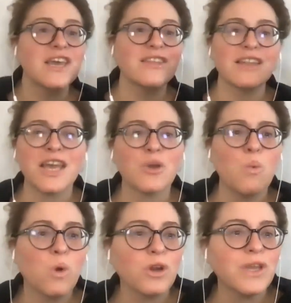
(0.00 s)
that like
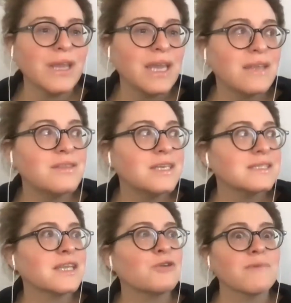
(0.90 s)
working in this like